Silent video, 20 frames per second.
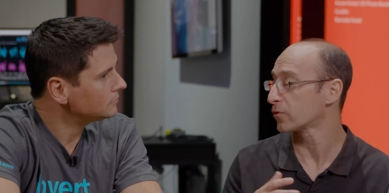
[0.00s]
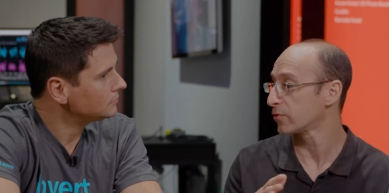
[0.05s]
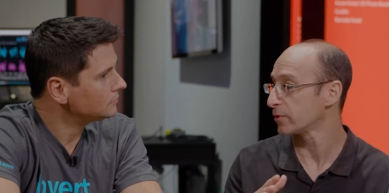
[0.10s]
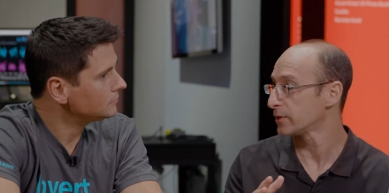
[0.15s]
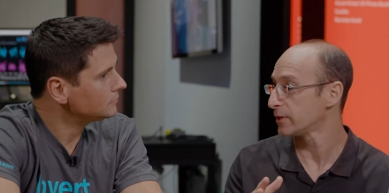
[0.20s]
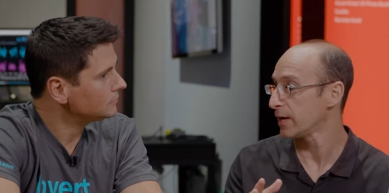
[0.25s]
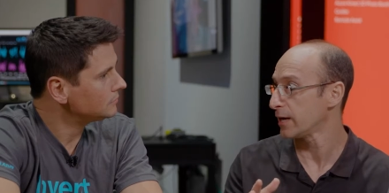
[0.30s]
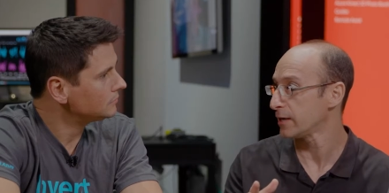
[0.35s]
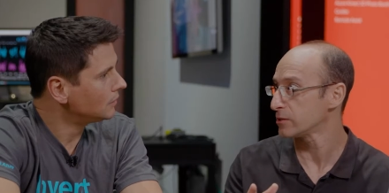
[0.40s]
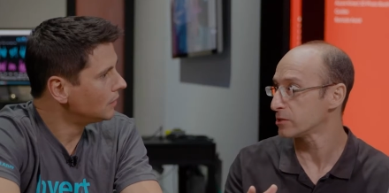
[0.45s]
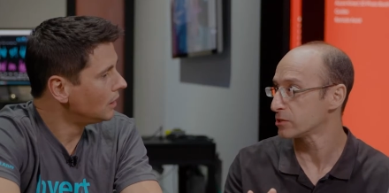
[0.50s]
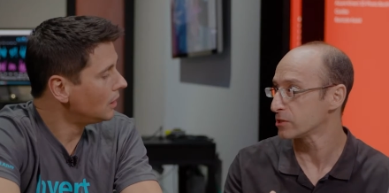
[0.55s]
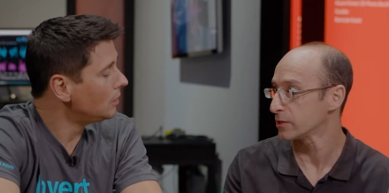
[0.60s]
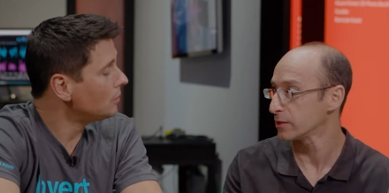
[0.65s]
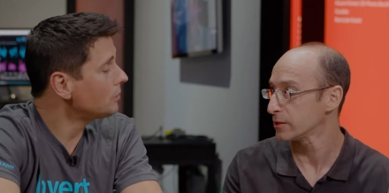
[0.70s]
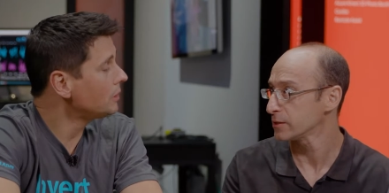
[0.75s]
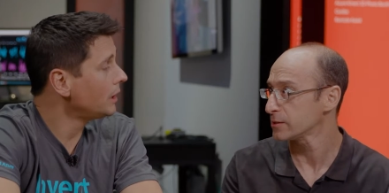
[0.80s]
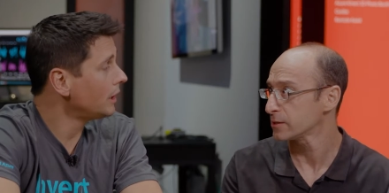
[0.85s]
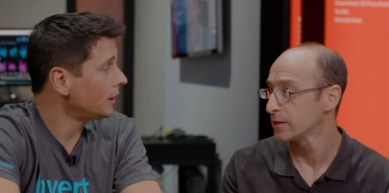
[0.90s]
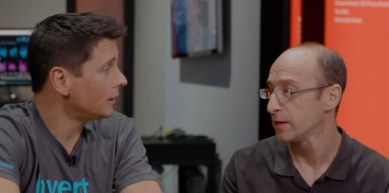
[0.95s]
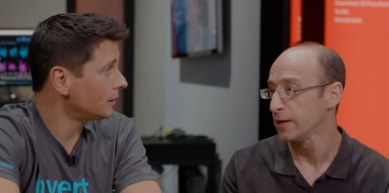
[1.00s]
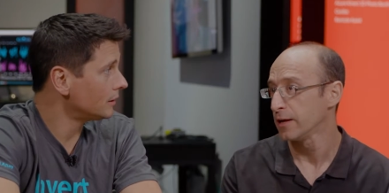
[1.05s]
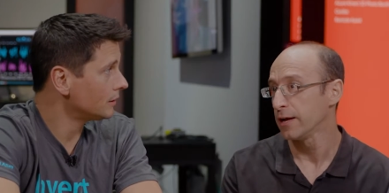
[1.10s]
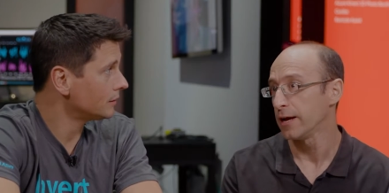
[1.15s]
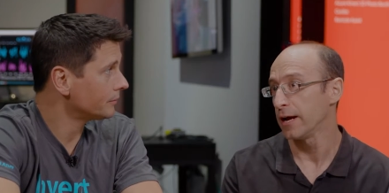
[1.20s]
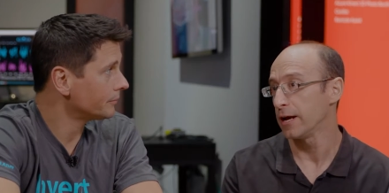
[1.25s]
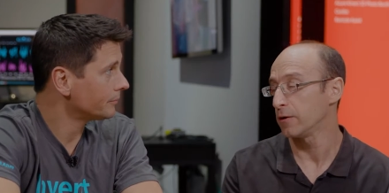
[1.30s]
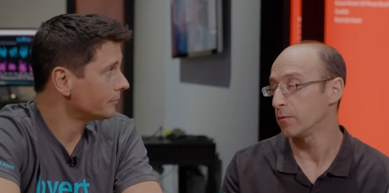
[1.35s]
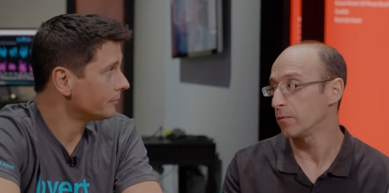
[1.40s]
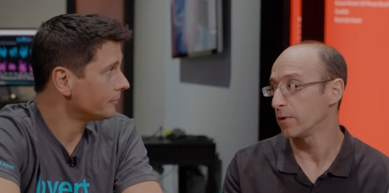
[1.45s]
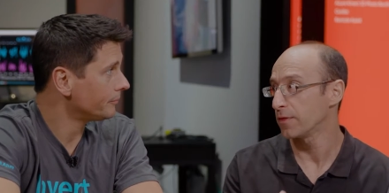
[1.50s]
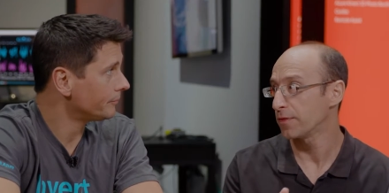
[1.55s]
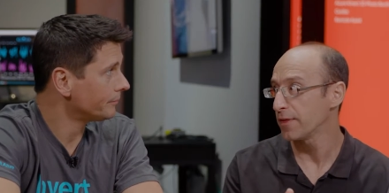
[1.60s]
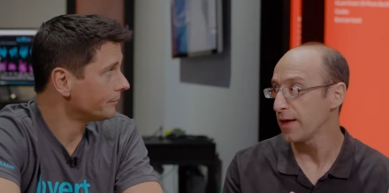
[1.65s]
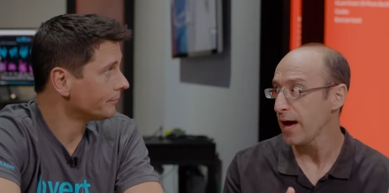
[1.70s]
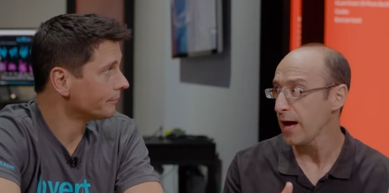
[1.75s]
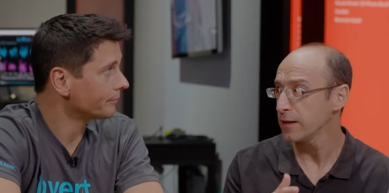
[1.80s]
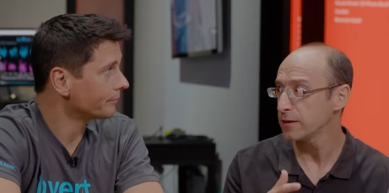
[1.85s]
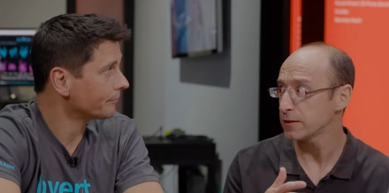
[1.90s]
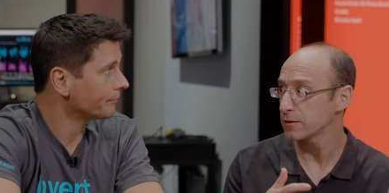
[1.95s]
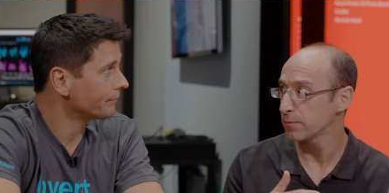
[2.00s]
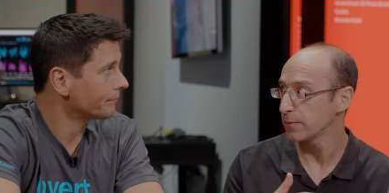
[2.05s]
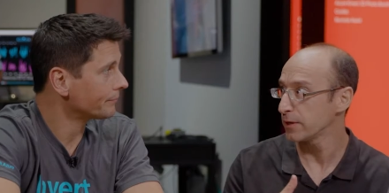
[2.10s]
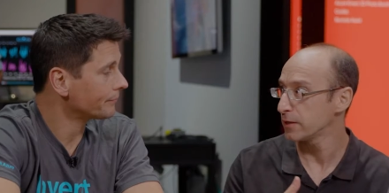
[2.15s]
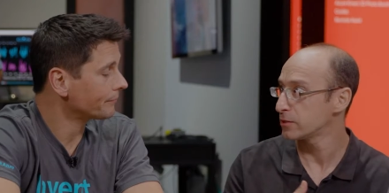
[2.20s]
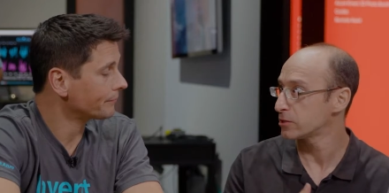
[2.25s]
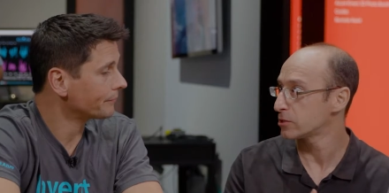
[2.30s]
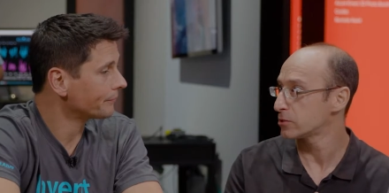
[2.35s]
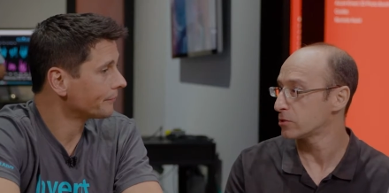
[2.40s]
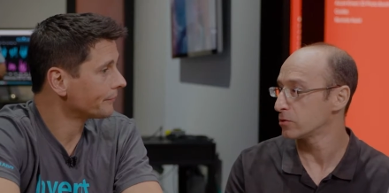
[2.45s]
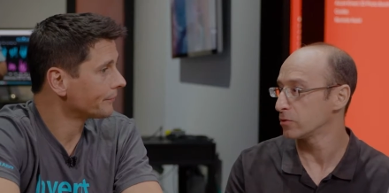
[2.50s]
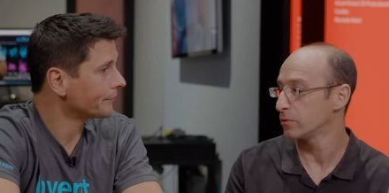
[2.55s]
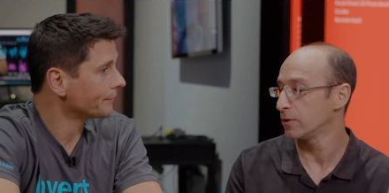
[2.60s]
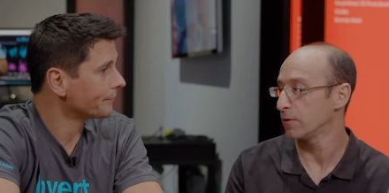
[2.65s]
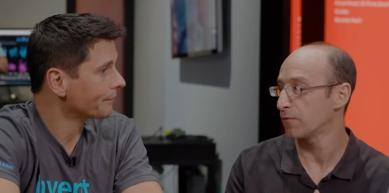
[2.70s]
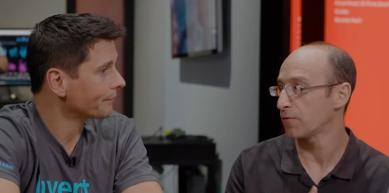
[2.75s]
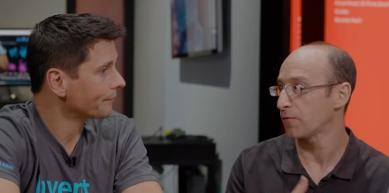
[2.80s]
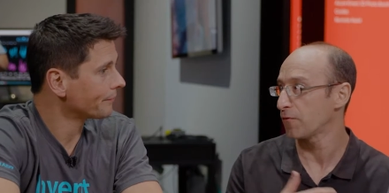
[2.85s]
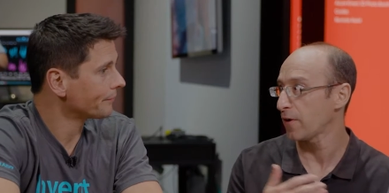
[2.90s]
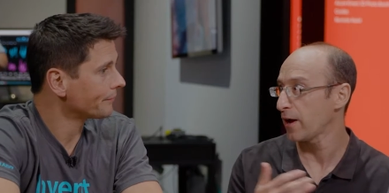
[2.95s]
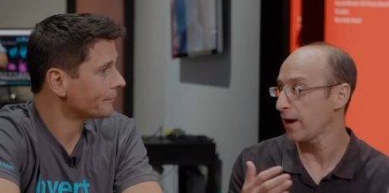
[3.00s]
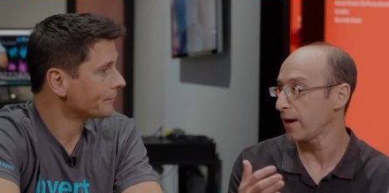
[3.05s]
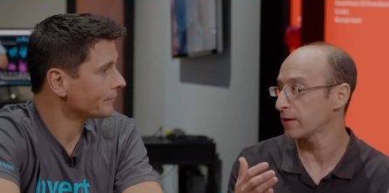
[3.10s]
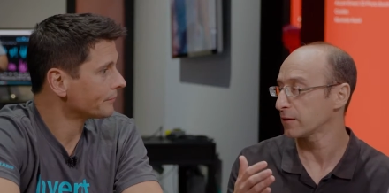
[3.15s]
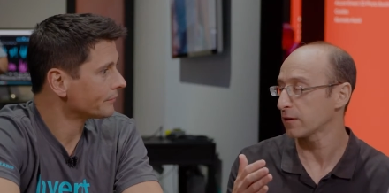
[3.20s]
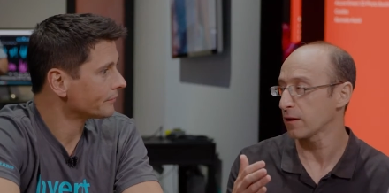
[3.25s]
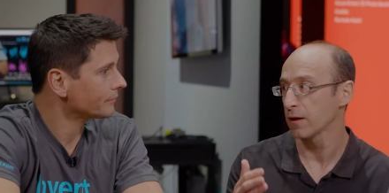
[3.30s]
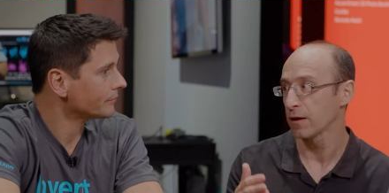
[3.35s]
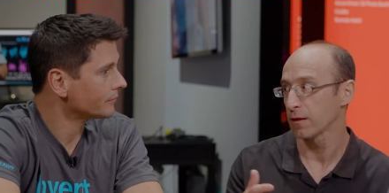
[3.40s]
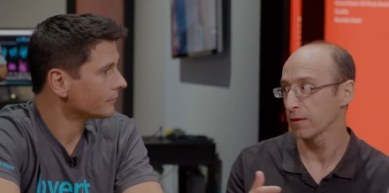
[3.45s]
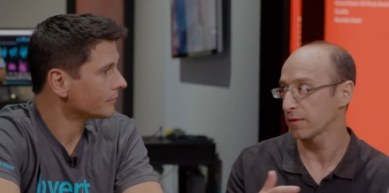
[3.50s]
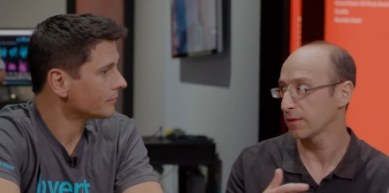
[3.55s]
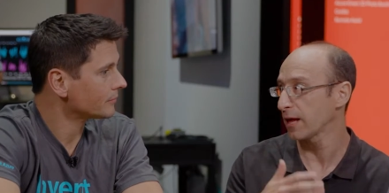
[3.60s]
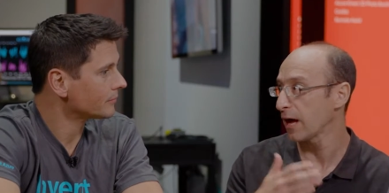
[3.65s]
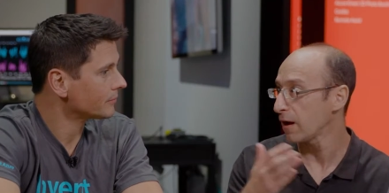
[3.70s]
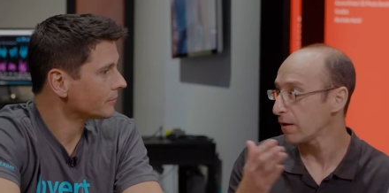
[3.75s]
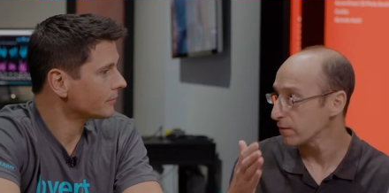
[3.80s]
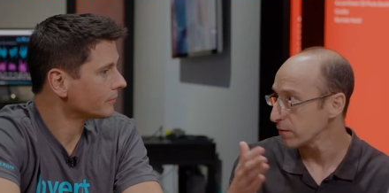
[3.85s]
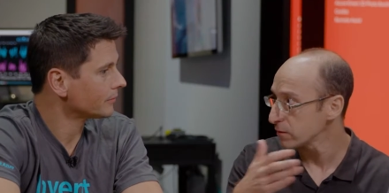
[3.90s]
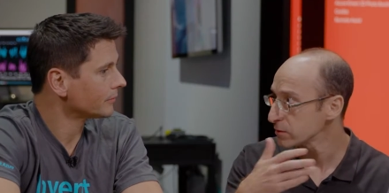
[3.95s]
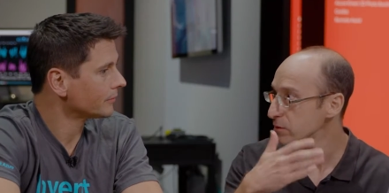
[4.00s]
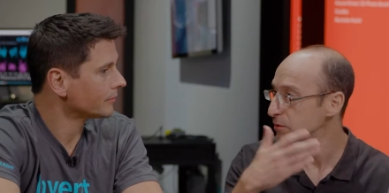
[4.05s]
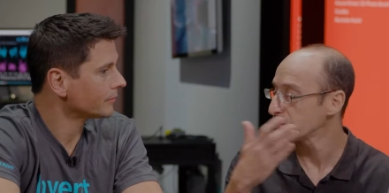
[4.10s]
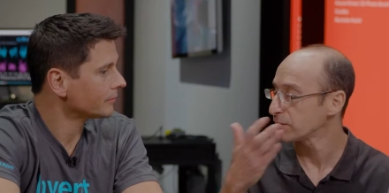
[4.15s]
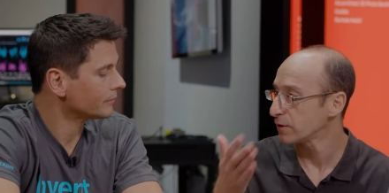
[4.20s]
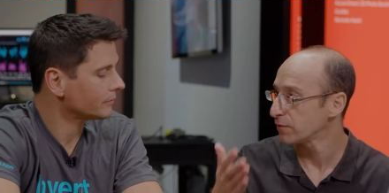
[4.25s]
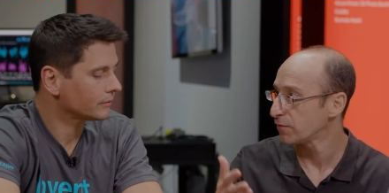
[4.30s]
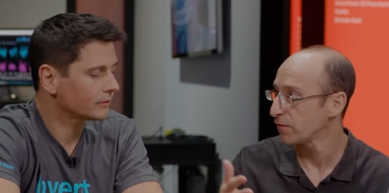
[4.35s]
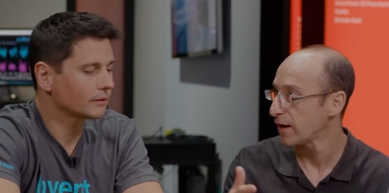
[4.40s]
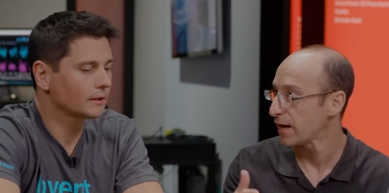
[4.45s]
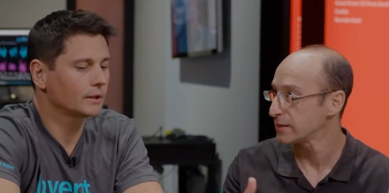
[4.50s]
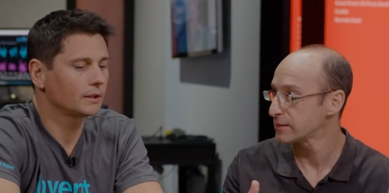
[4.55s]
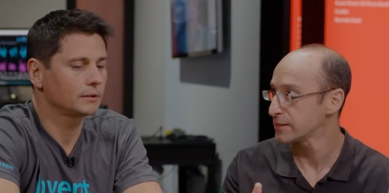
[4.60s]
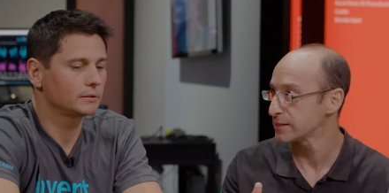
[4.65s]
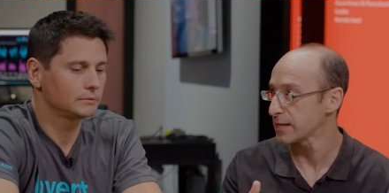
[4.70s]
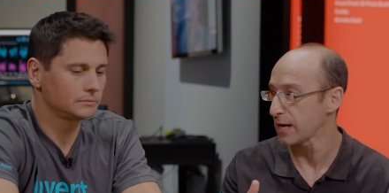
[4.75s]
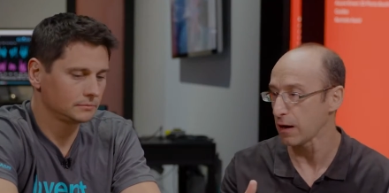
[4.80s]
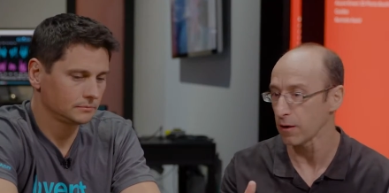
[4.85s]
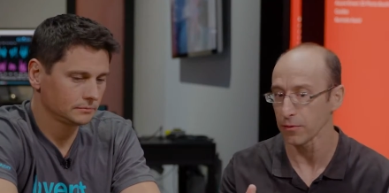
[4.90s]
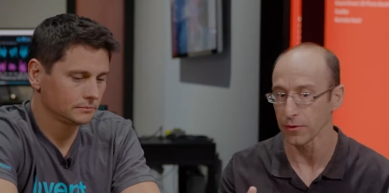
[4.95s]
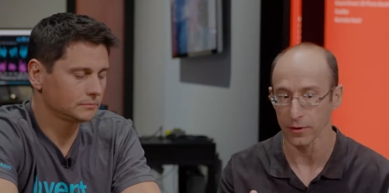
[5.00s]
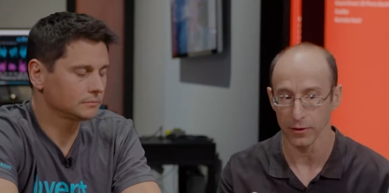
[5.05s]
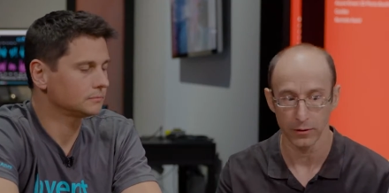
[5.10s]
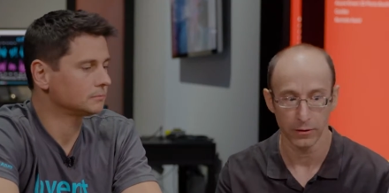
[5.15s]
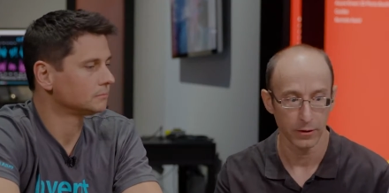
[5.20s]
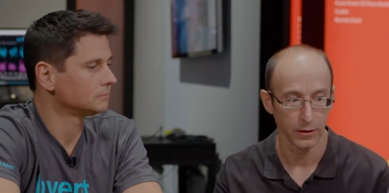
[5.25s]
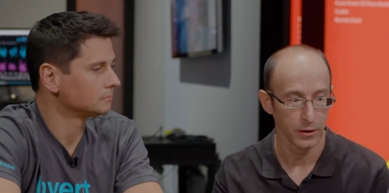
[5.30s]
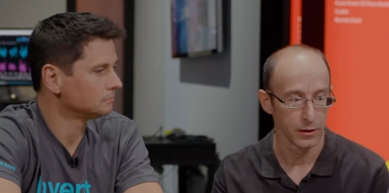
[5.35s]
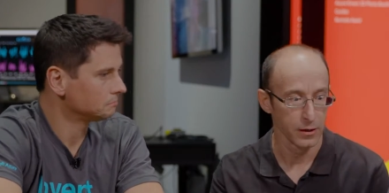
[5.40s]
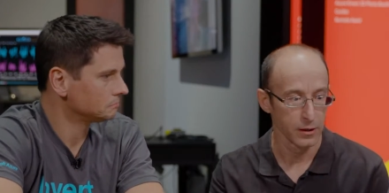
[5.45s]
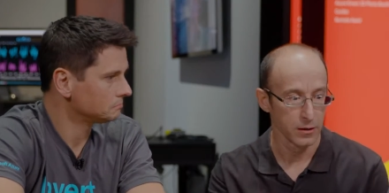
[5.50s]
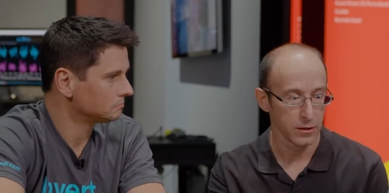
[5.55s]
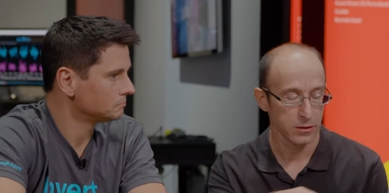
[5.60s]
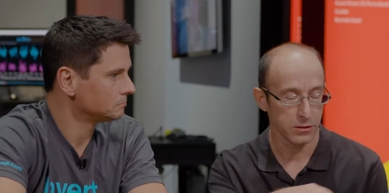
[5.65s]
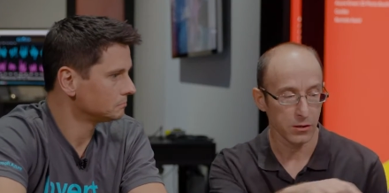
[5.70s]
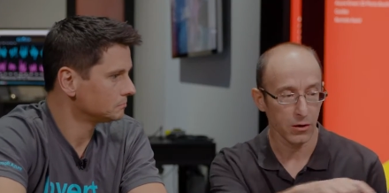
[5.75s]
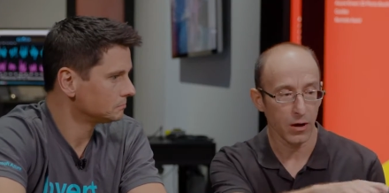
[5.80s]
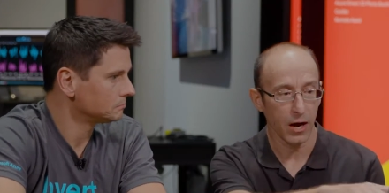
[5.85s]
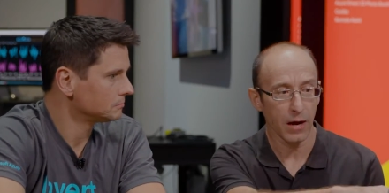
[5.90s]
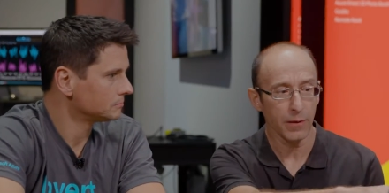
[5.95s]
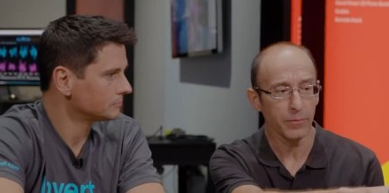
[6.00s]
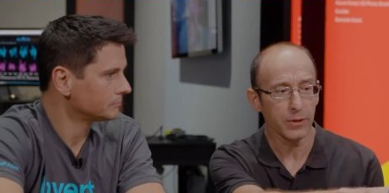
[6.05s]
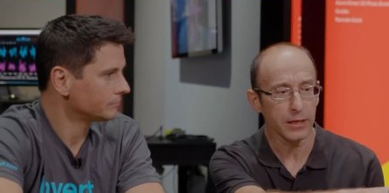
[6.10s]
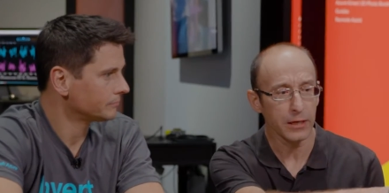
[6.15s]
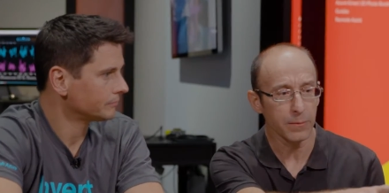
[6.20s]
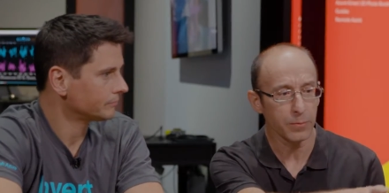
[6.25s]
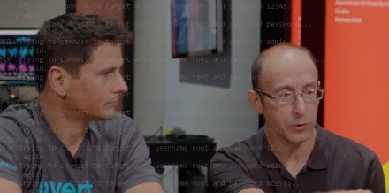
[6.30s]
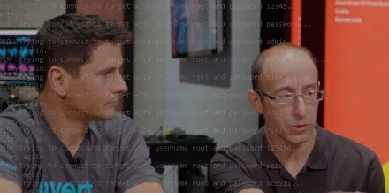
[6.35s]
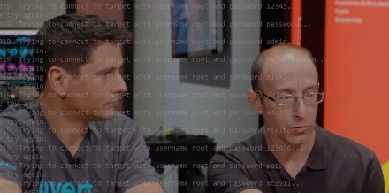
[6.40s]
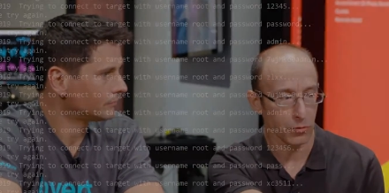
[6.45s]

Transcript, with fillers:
Speaker 1: credentials. Okay. And with that, it managed to infect thousands of devices out there. So I'm keep